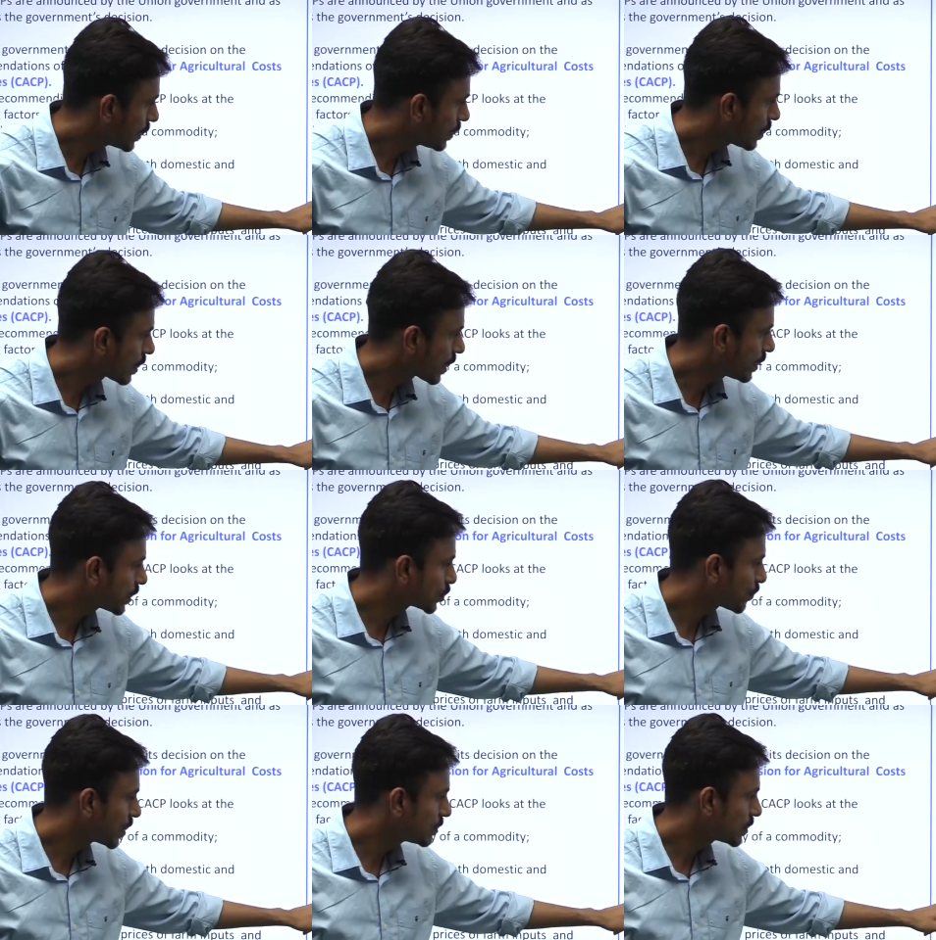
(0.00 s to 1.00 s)
in-kind
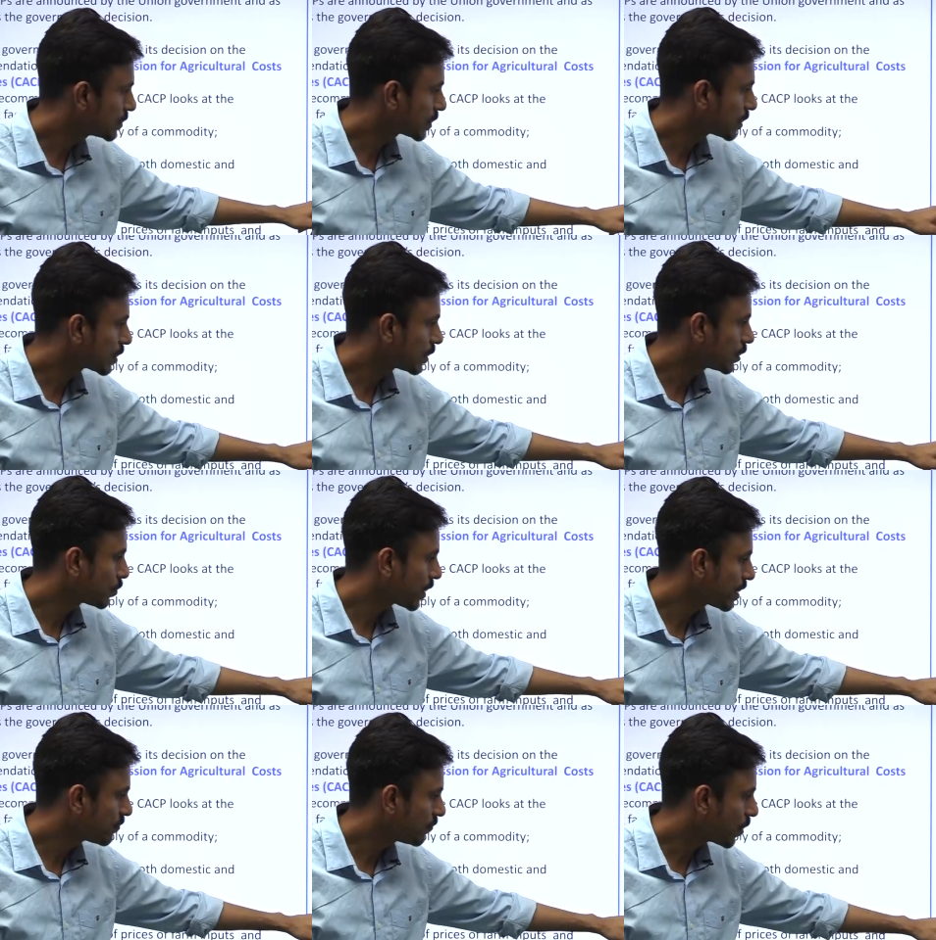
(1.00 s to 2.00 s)
expenses incurred
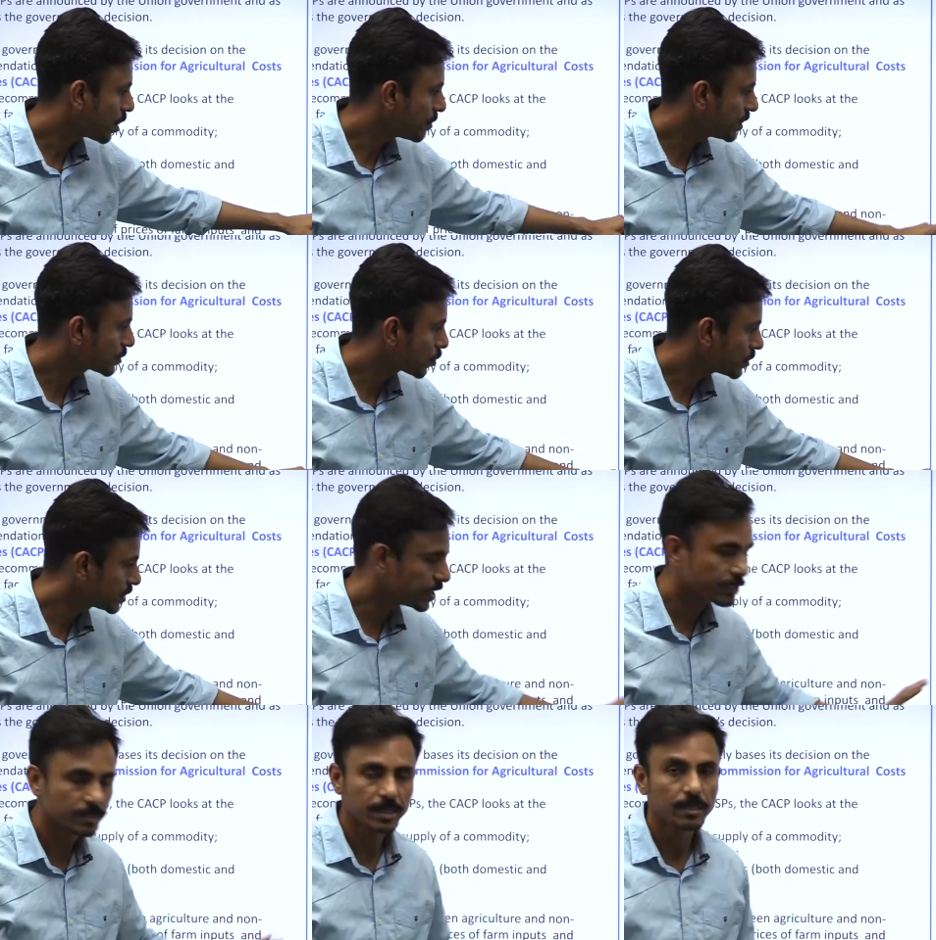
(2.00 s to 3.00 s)
by farmers on
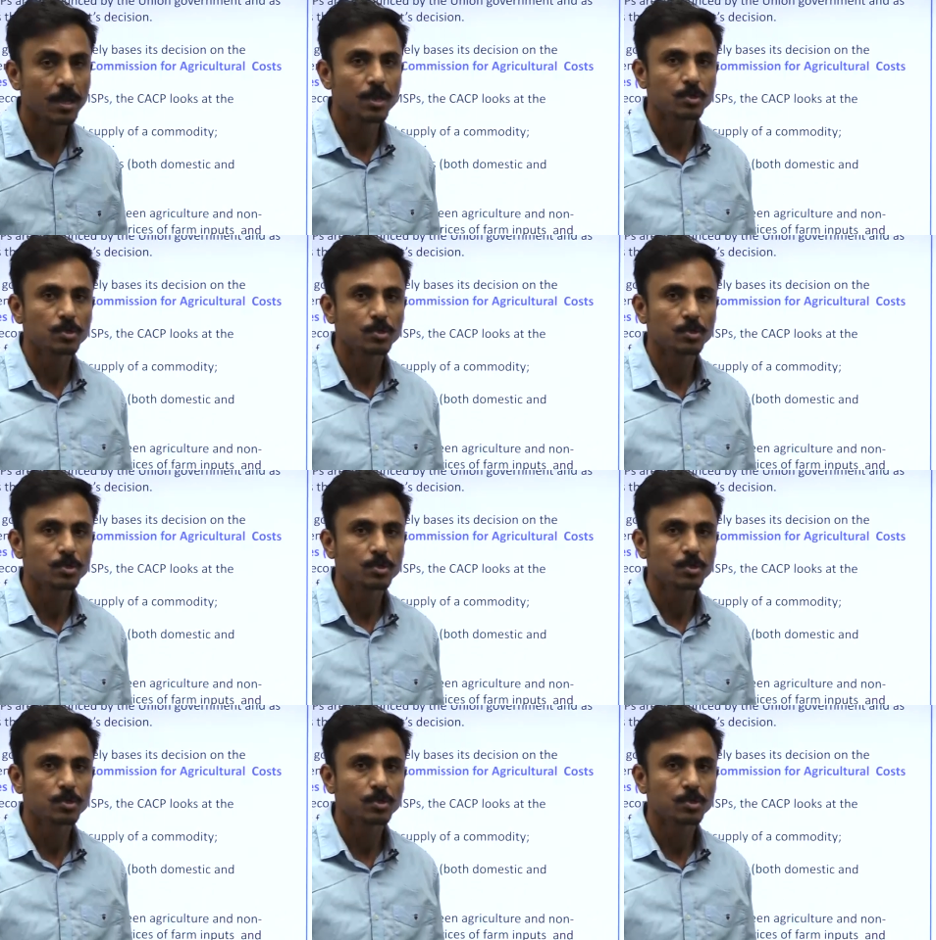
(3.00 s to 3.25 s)
seeds, right?